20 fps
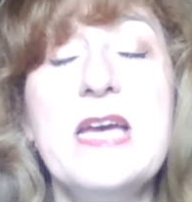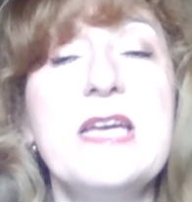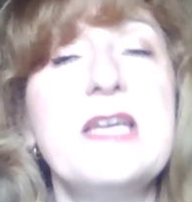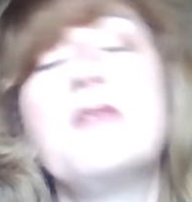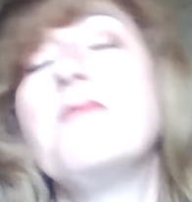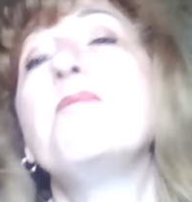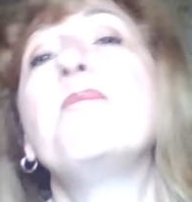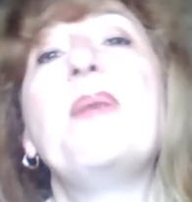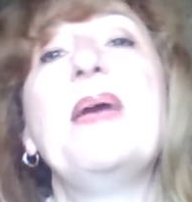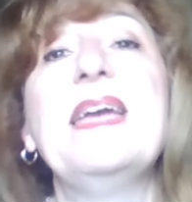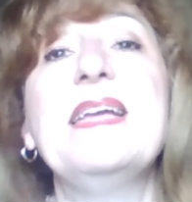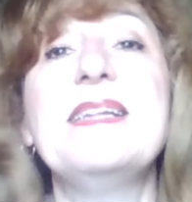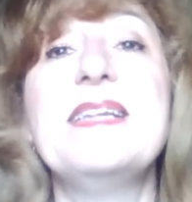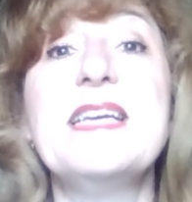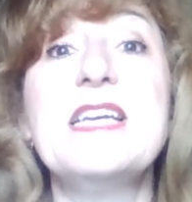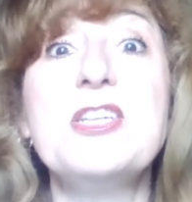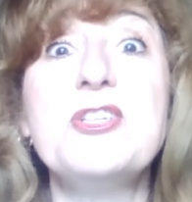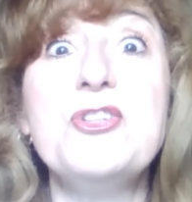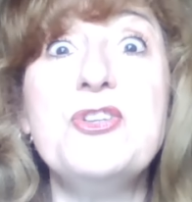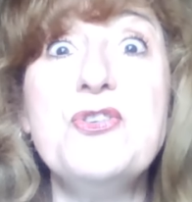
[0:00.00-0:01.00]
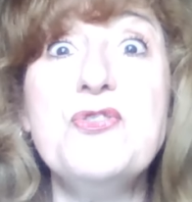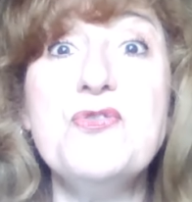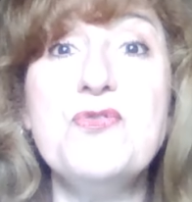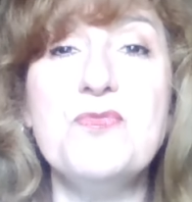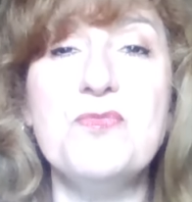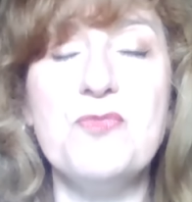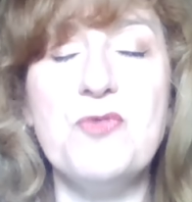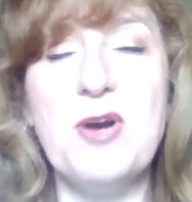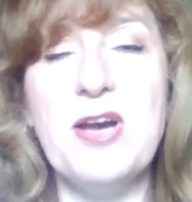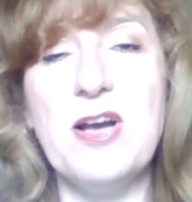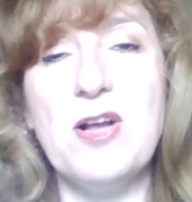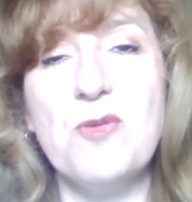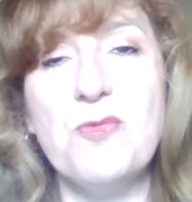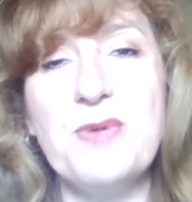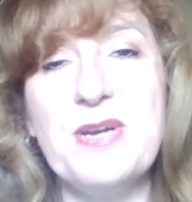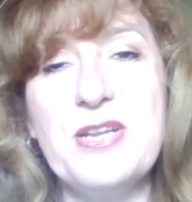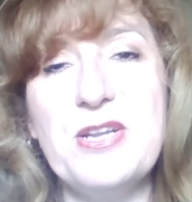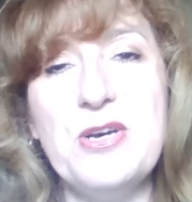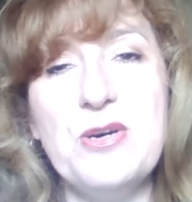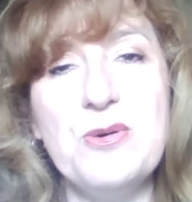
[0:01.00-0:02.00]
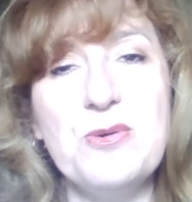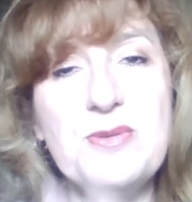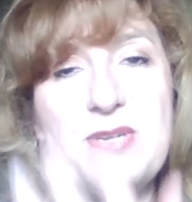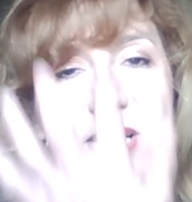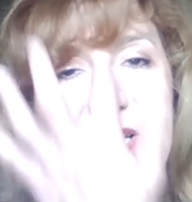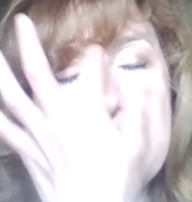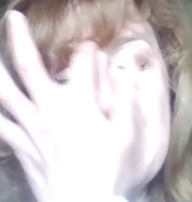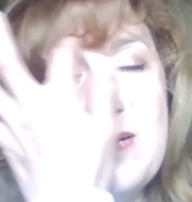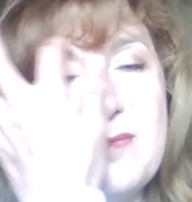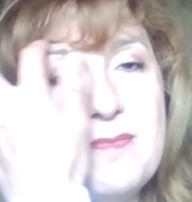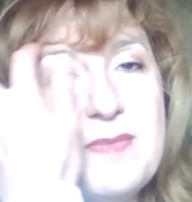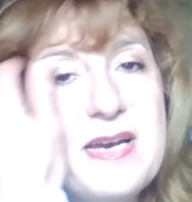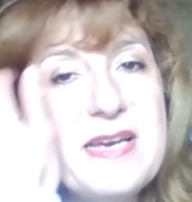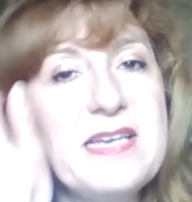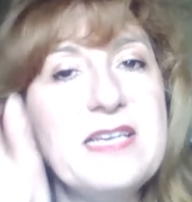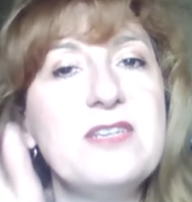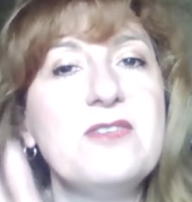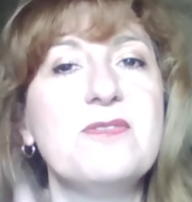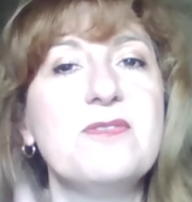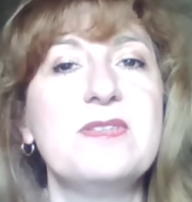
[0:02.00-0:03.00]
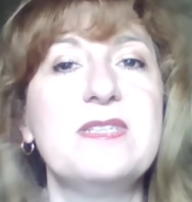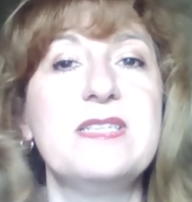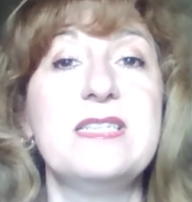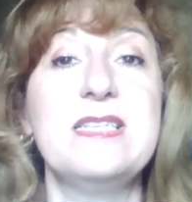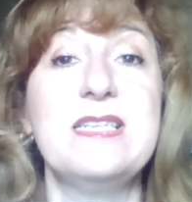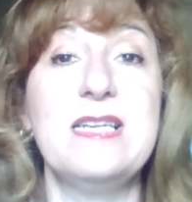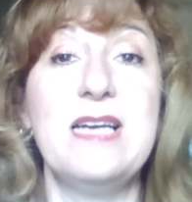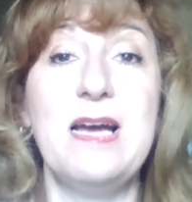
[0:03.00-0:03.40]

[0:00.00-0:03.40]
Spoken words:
Impending doom, well, we know that Armageddon